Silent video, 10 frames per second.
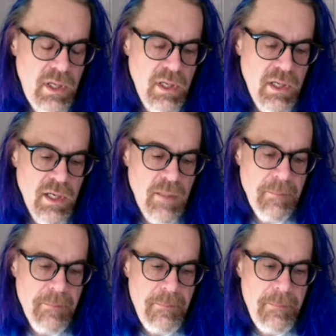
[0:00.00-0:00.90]

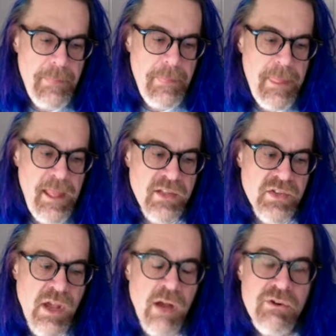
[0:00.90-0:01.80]
And
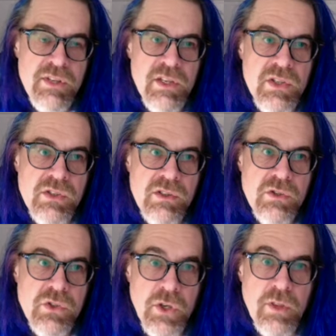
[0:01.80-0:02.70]
Socrates
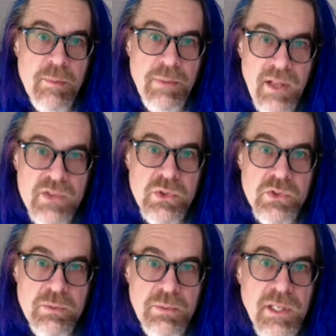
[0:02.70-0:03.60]
took the puzzle
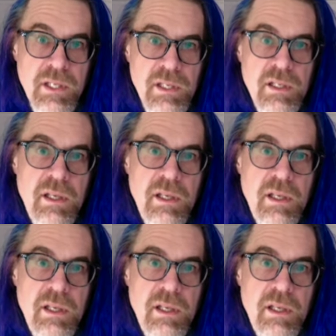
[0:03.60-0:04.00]
to be,